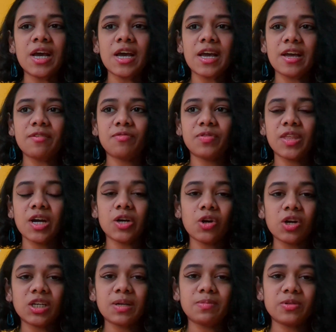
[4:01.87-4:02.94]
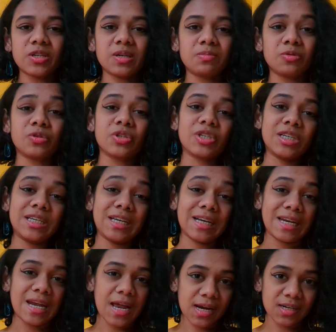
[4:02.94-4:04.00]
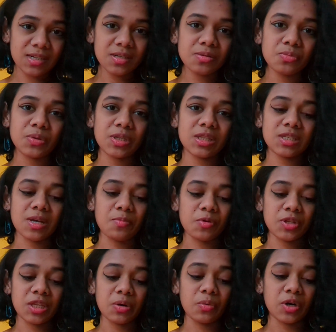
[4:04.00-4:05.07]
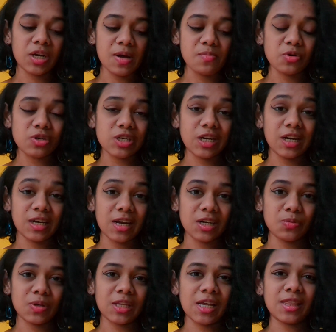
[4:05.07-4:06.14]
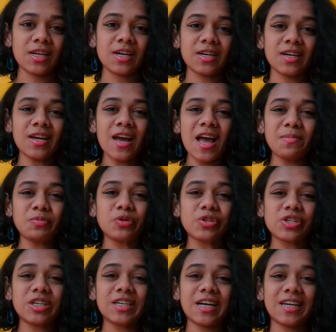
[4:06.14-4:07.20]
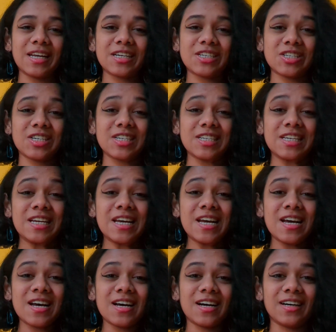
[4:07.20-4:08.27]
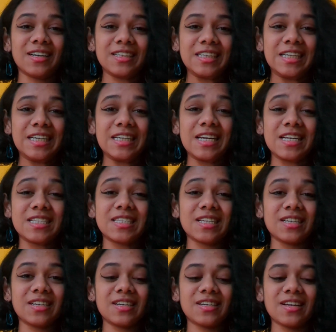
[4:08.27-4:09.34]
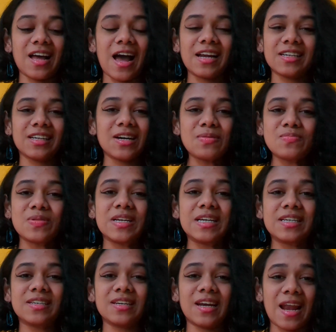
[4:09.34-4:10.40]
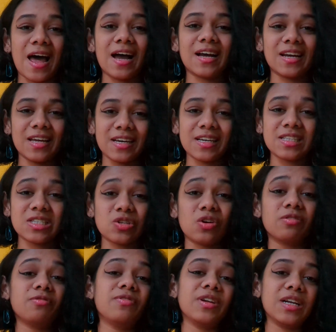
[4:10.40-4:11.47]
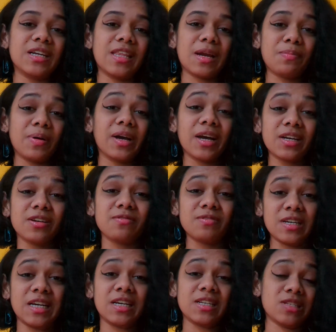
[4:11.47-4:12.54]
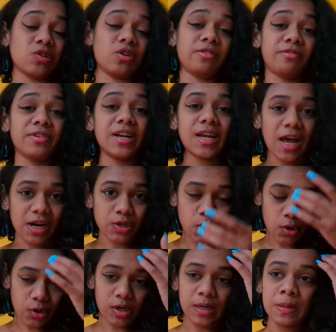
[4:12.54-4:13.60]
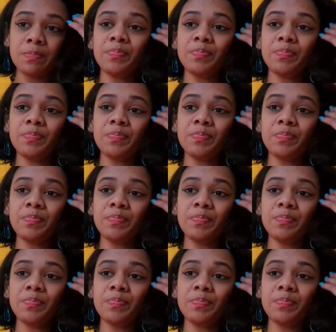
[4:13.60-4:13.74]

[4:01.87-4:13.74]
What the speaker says: If they are not able to emotionally connect with someone they want to emotionally connect with, and their emotional connection need is at a complete lack, like it's not filled, that bucket of need is not filled at all,